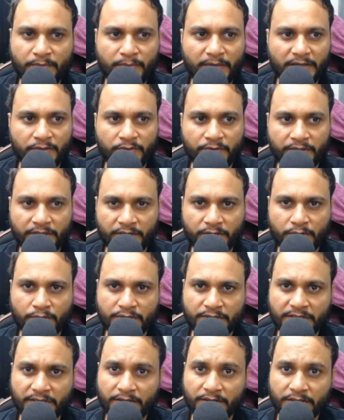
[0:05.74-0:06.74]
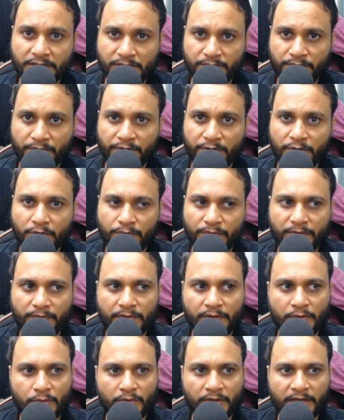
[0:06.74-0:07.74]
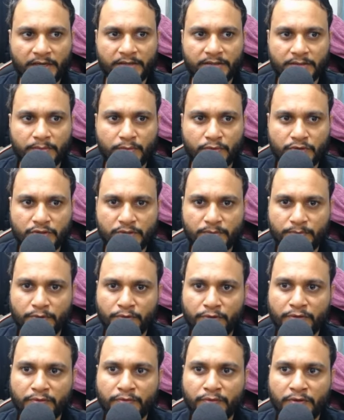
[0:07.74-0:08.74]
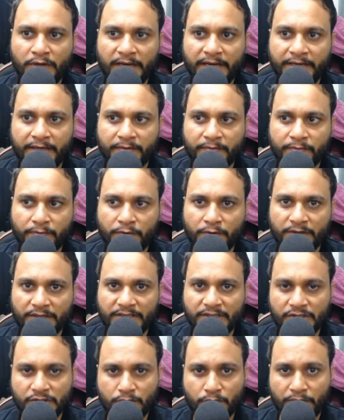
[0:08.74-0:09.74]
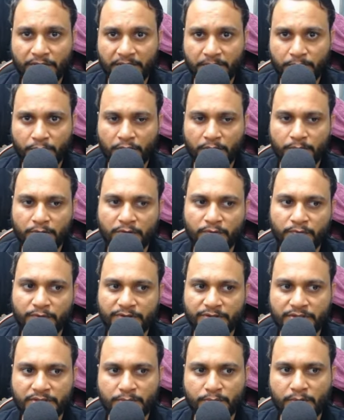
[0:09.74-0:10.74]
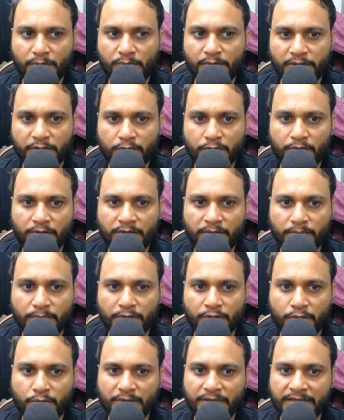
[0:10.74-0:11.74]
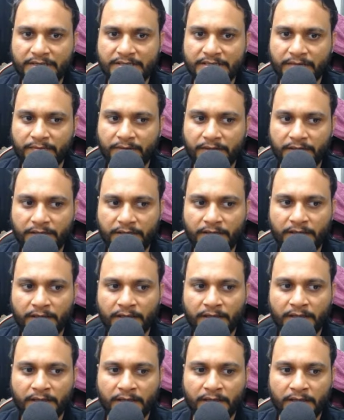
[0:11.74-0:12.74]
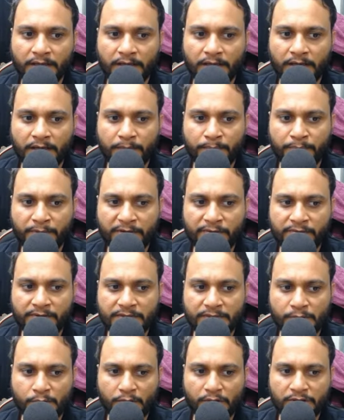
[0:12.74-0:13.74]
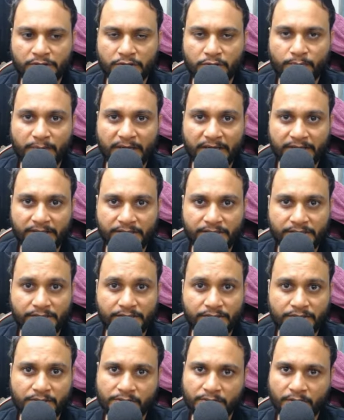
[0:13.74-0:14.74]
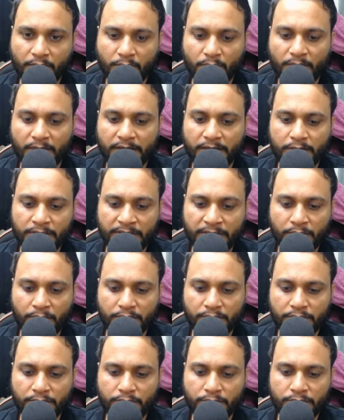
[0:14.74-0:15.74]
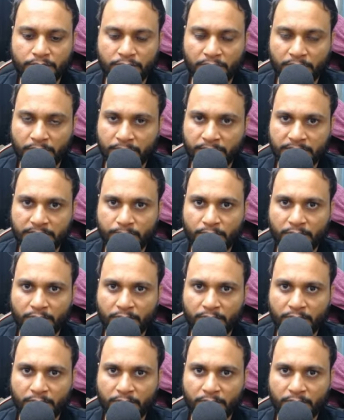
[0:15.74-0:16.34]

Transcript: back to TechDose, and in this video we will look at the most beautiful item for each query problem, which is from Leetcode number 2070. A previous knowledge of binary search is required in order to solve this